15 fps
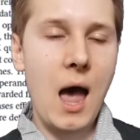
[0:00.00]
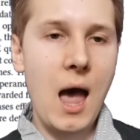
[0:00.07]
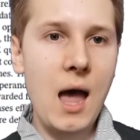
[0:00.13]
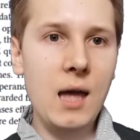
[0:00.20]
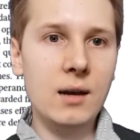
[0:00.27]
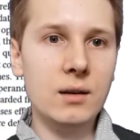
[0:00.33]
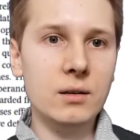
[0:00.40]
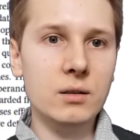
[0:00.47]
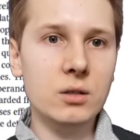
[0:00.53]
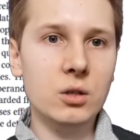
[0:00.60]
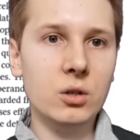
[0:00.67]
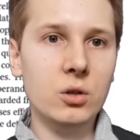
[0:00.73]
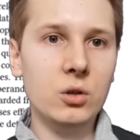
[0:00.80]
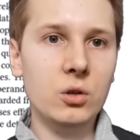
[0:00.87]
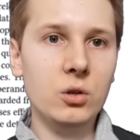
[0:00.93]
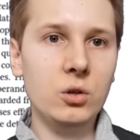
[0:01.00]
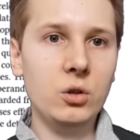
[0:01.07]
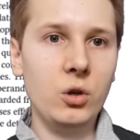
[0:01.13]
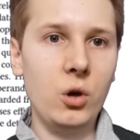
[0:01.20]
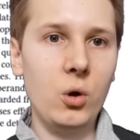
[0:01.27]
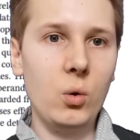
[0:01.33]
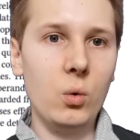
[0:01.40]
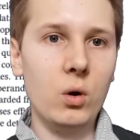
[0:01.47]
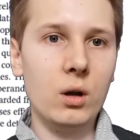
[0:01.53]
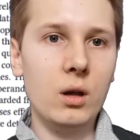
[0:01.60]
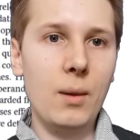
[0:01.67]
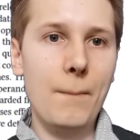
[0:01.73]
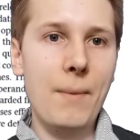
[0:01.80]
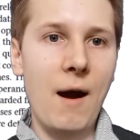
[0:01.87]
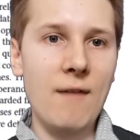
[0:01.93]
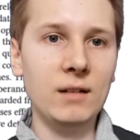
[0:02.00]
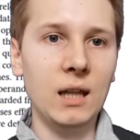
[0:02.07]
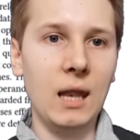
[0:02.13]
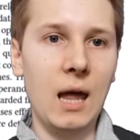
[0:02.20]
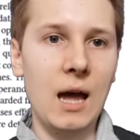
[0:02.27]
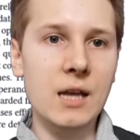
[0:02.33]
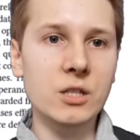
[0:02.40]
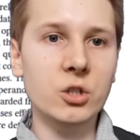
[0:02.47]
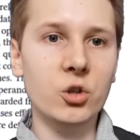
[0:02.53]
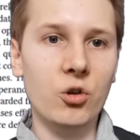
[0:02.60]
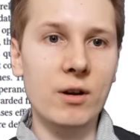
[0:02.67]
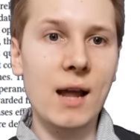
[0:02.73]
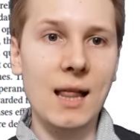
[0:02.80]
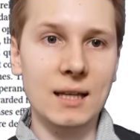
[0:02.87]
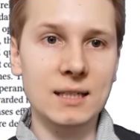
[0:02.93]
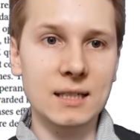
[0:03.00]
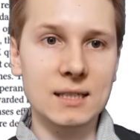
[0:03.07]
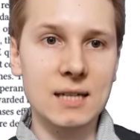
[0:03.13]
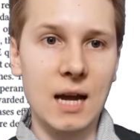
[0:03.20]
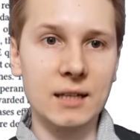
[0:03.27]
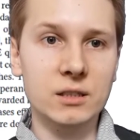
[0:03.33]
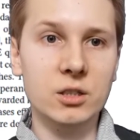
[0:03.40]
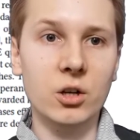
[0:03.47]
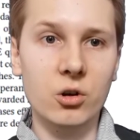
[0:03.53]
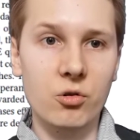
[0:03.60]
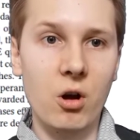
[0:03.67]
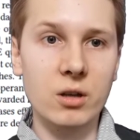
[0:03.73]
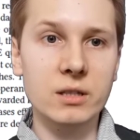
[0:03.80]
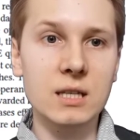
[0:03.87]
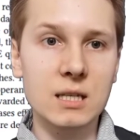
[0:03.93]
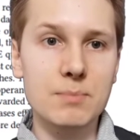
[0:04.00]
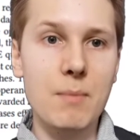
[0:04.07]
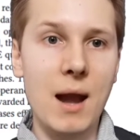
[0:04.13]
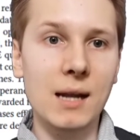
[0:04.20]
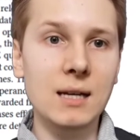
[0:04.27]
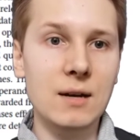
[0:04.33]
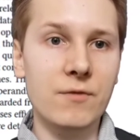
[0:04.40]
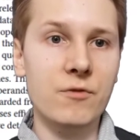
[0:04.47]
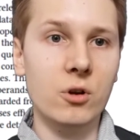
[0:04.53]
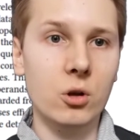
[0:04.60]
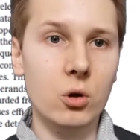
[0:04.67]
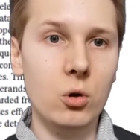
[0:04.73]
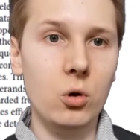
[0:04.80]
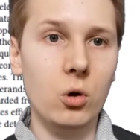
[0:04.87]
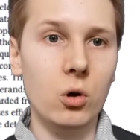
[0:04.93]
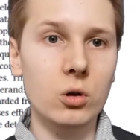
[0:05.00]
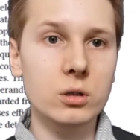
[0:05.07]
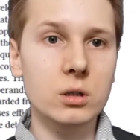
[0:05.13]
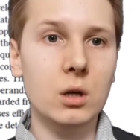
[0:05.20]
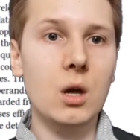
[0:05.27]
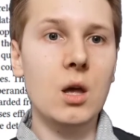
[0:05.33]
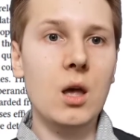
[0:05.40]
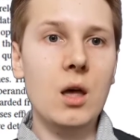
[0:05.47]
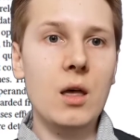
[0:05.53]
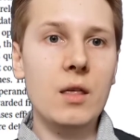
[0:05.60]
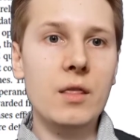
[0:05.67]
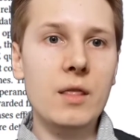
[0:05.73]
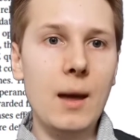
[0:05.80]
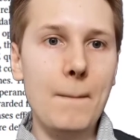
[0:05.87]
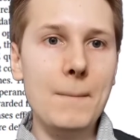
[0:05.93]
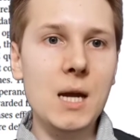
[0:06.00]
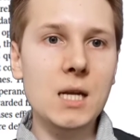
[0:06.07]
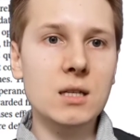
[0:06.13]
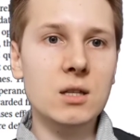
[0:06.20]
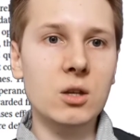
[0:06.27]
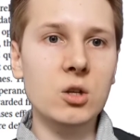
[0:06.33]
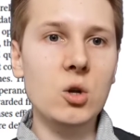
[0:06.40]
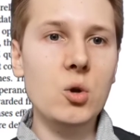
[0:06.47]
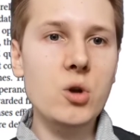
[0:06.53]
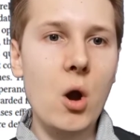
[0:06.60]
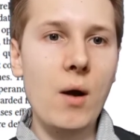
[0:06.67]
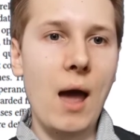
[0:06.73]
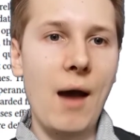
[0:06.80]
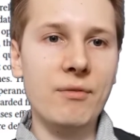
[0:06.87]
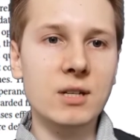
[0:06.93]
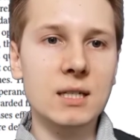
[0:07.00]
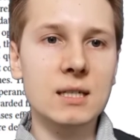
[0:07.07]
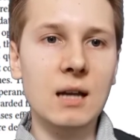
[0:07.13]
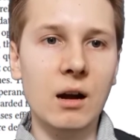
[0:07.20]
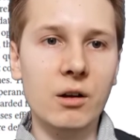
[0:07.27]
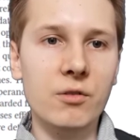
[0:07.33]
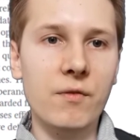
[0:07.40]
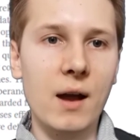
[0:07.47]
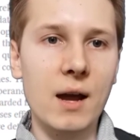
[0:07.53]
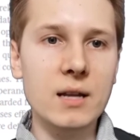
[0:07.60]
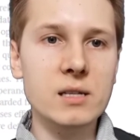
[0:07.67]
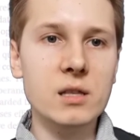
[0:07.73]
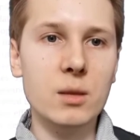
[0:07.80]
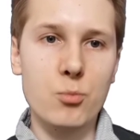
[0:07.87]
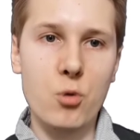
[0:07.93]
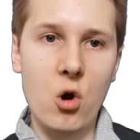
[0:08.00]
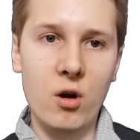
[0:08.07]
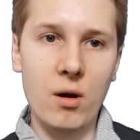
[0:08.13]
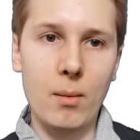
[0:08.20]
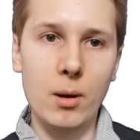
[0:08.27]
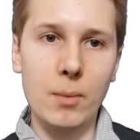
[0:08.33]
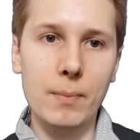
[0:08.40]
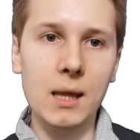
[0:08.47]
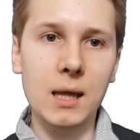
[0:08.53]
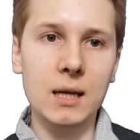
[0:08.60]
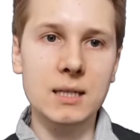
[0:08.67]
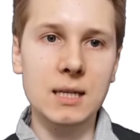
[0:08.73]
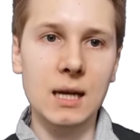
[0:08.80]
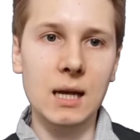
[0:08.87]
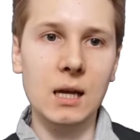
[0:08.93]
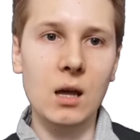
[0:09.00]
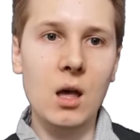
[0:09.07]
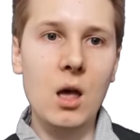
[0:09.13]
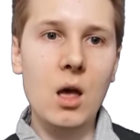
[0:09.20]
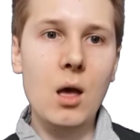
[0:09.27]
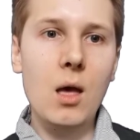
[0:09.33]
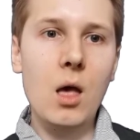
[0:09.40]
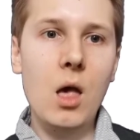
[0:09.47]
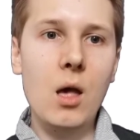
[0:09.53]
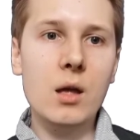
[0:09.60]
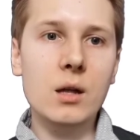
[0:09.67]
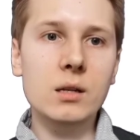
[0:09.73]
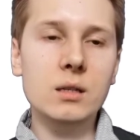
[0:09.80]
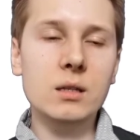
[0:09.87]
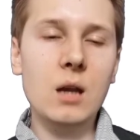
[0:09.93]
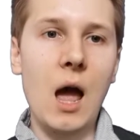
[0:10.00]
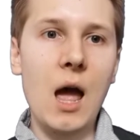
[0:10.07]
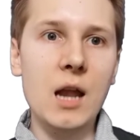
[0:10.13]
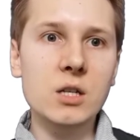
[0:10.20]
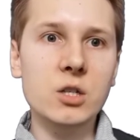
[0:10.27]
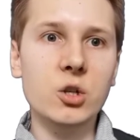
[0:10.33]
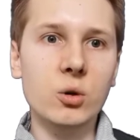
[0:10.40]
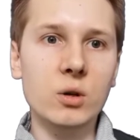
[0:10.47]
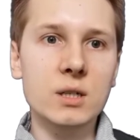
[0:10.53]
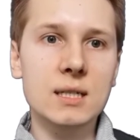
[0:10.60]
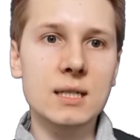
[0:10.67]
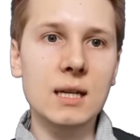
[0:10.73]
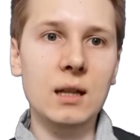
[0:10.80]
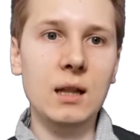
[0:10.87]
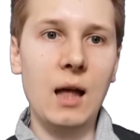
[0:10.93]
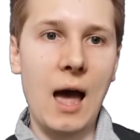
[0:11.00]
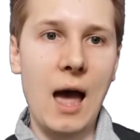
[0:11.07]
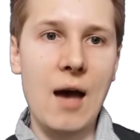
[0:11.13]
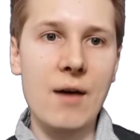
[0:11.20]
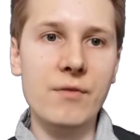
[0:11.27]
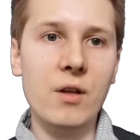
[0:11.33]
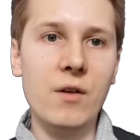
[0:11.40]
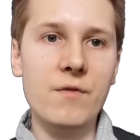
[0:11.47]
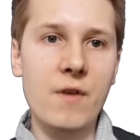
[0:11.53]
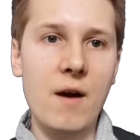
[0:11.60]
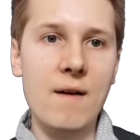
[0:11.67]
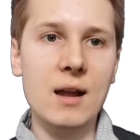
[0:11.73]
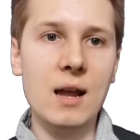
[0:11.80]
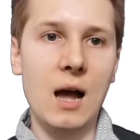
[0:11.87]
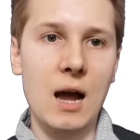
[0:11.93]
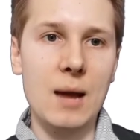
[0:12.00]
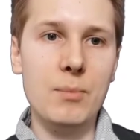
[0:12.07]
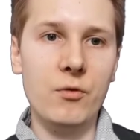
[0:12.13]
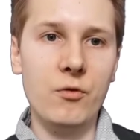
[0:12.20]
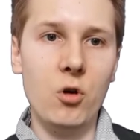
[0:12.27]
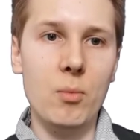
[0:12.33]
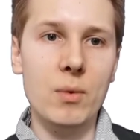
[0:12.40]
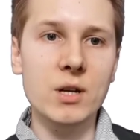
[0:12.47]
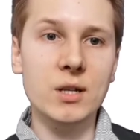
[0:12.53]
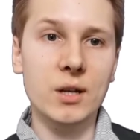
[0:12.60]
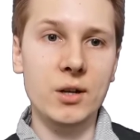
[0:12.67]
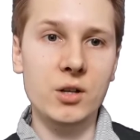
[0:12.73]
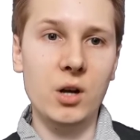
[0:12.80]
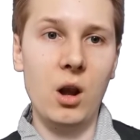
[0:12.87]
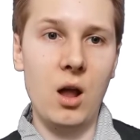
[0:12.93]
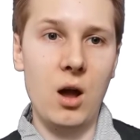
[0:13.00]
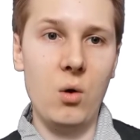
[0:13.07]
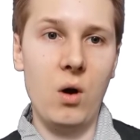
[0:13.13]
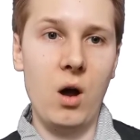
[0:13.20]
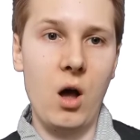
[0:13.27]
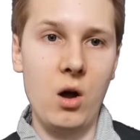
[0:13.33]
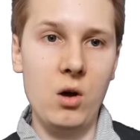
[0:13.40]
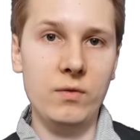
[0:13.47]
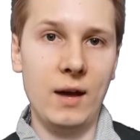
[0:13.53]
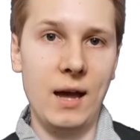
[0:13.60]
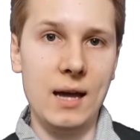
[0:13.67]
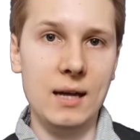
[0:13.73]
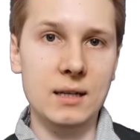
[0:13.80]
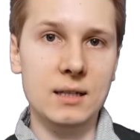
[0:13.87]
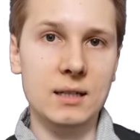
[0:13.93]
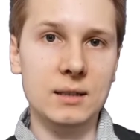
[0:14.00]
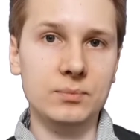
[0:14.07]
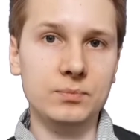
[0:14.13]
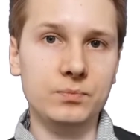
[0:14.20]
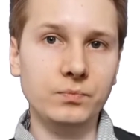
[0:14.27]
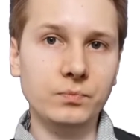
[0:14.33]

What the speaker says: and you parallelize your analysis tasks across these many different cores. That means that you don't have to sacrifice the programmability, and you can still have very high performance and low overheads.